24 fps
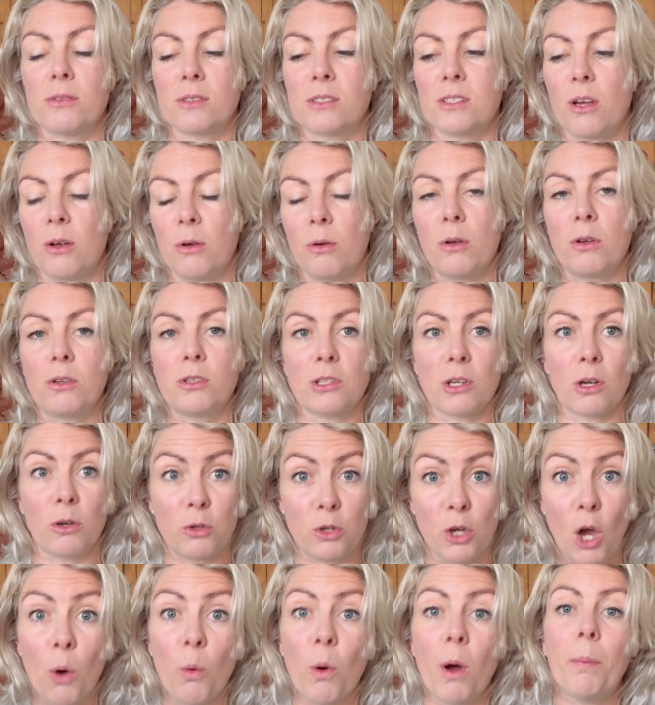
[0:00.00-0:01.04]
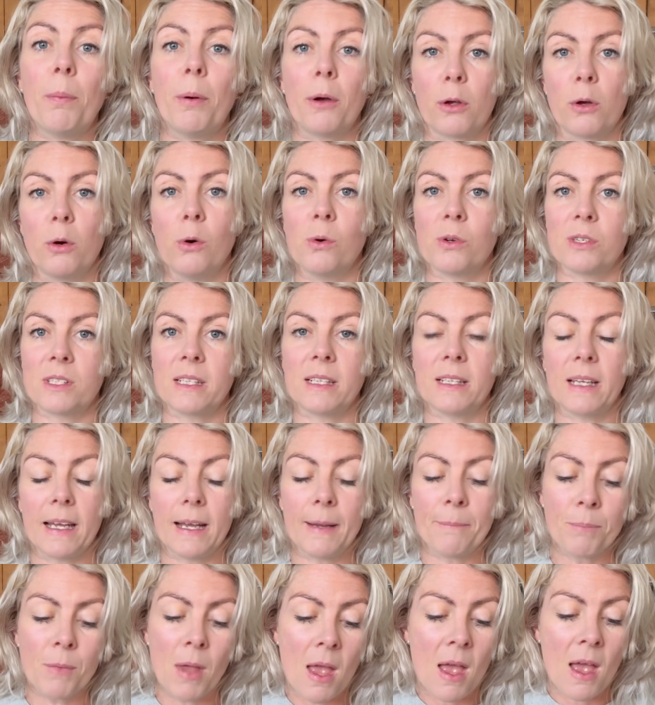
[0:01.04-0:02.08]
so go up
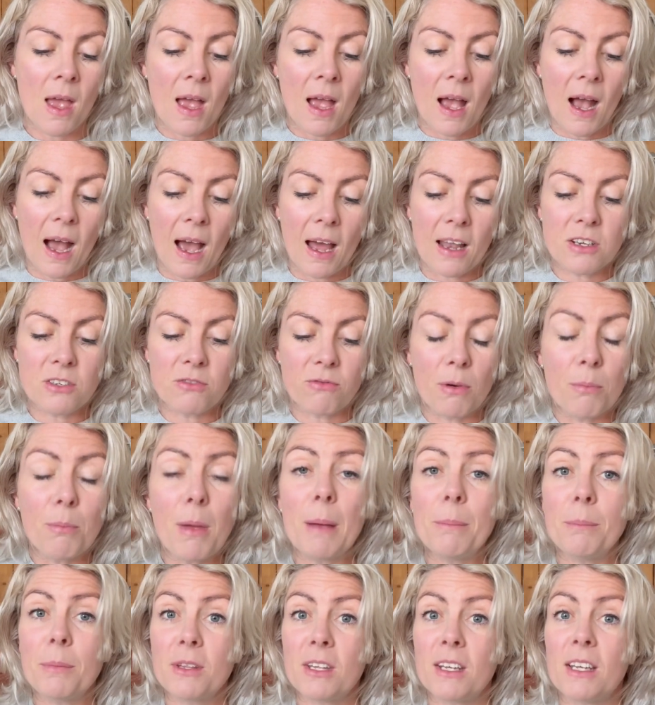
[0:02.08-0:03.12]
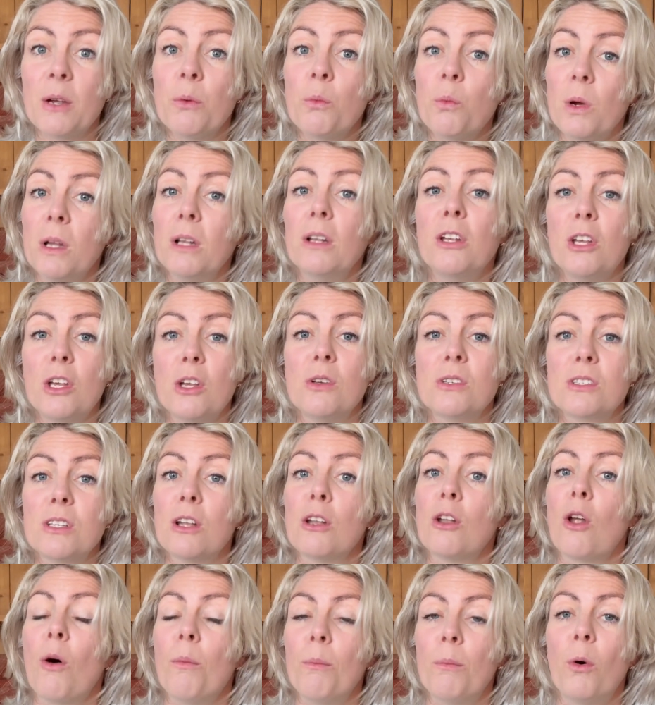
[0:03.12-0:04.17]
accordingly. And remember that it will use a
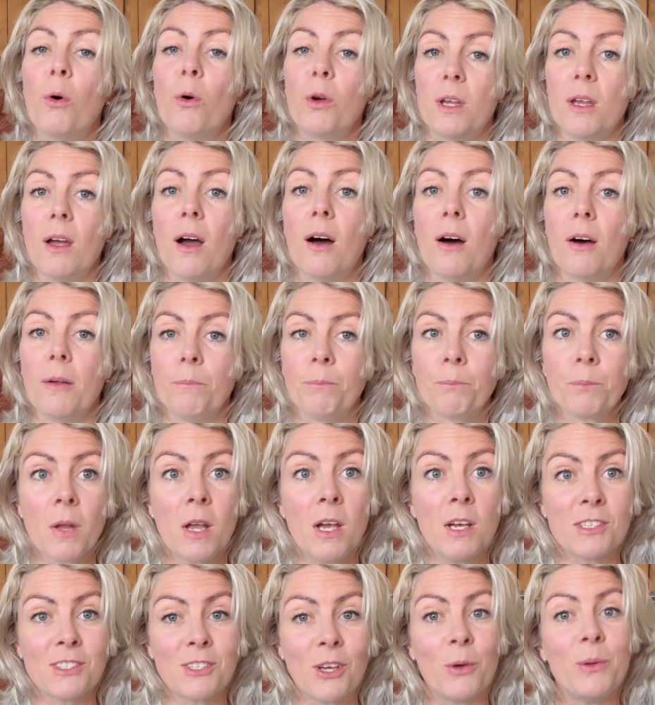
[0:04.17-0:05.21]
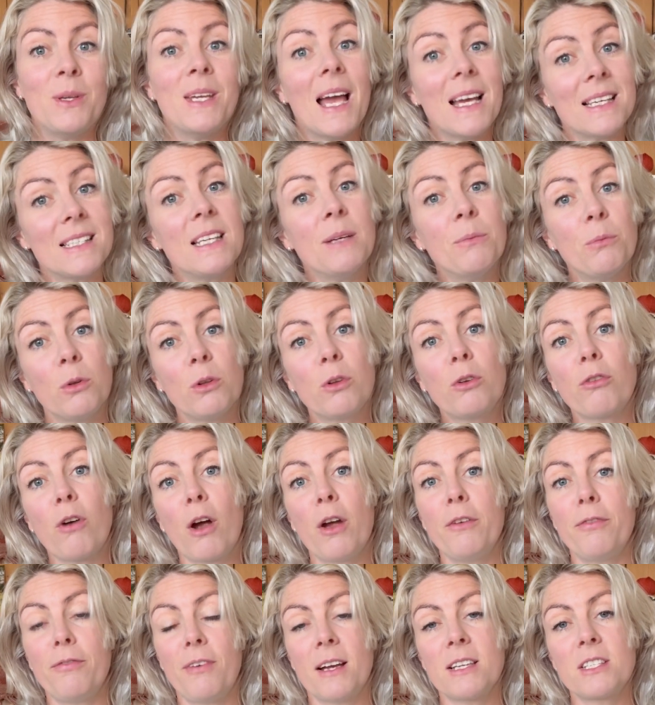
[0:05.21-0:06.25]
lot more yarn. So yes, it will
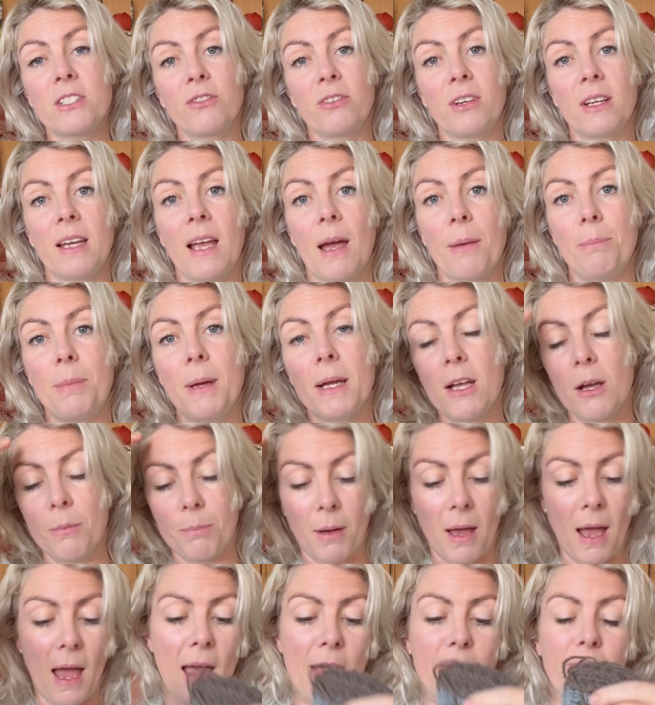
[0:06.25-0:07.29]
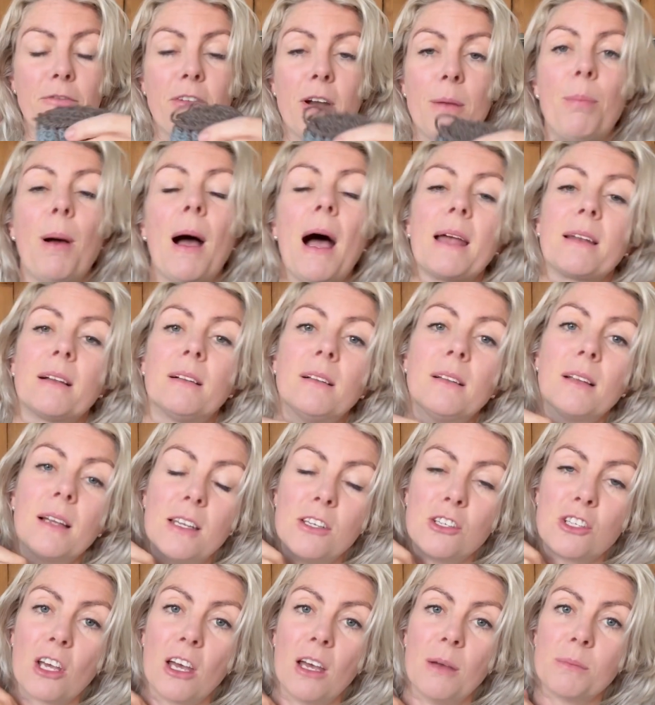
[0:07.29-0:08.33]
grow faster and get bigger, but every panel
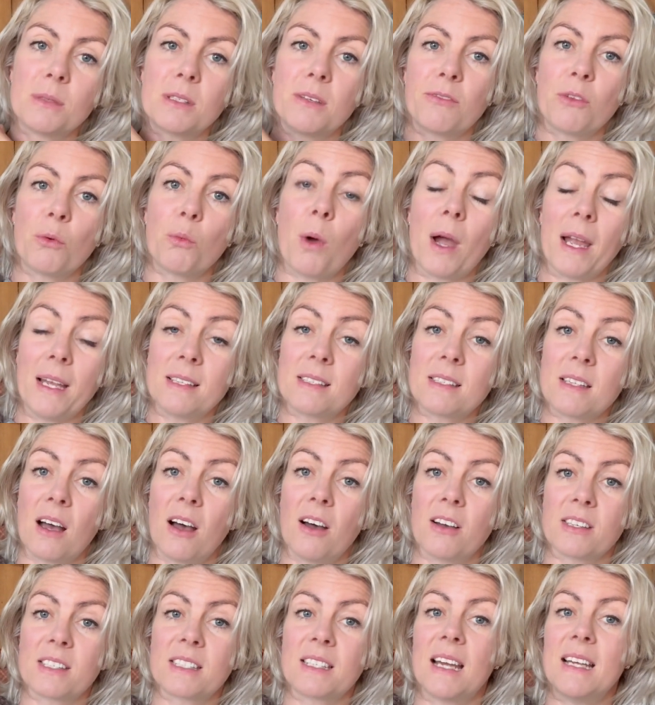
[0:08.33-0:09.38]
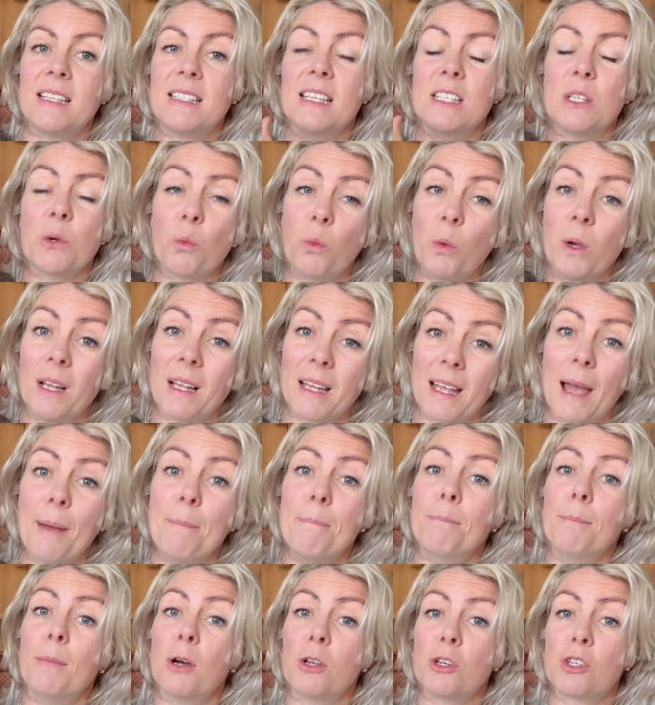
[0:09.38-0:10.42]
in terms of the weights that are stated will get
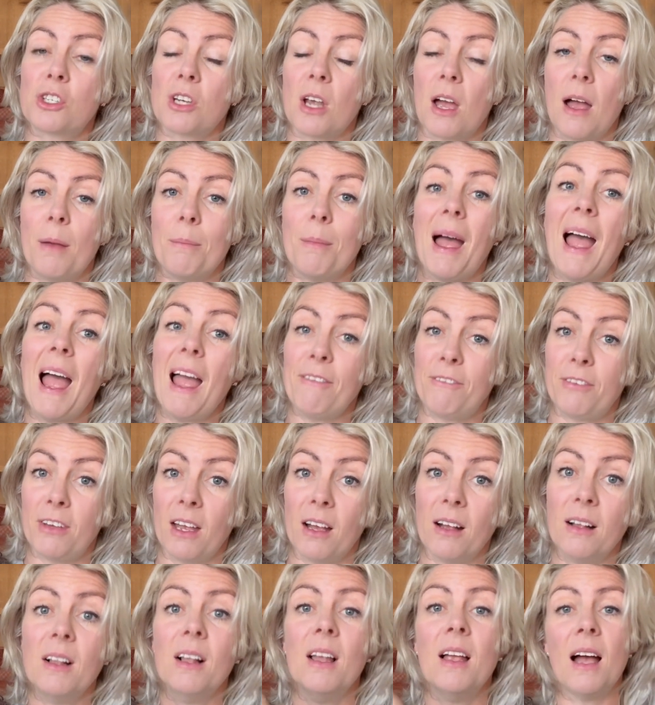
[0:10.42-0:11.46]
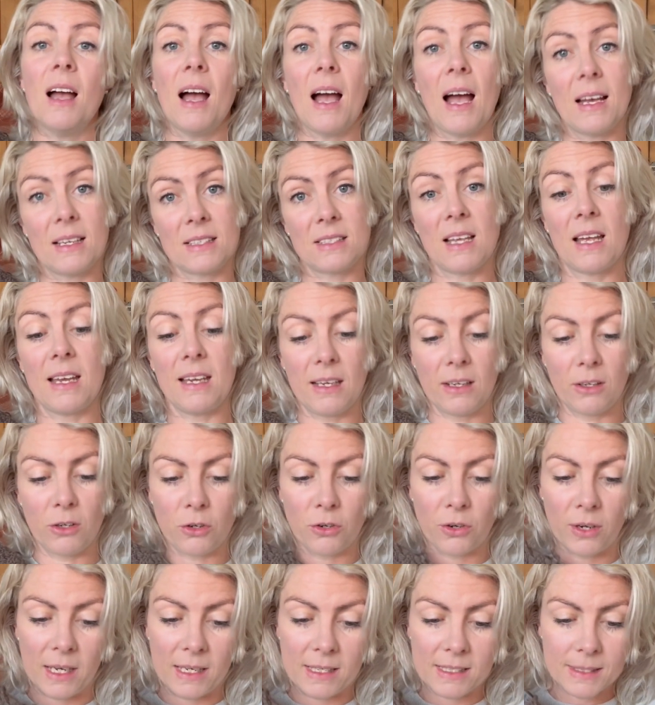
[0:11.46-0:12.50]
much heavier as they
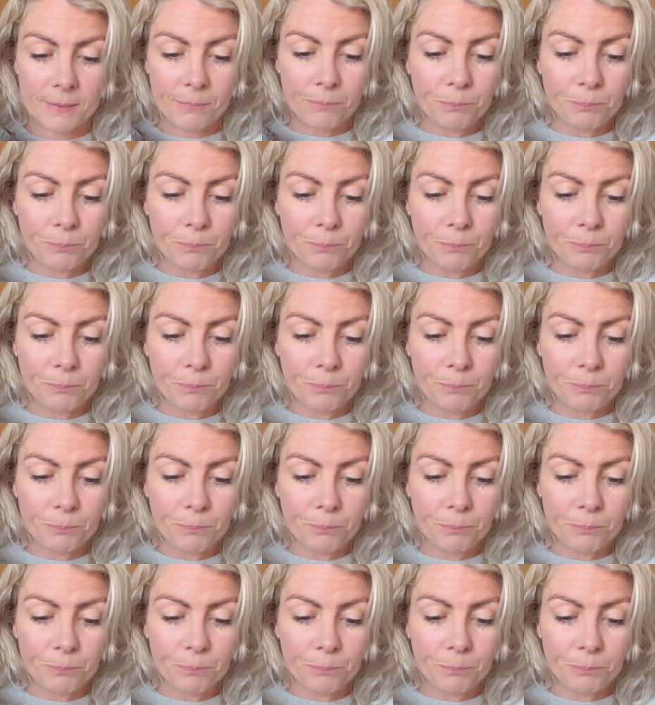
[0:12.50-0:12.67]
increase.